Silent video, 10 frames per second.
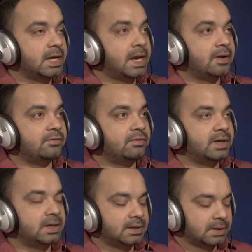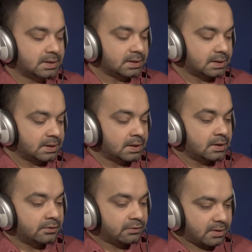every
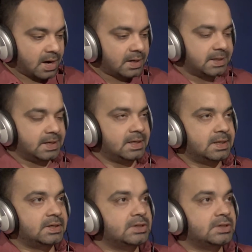Friday.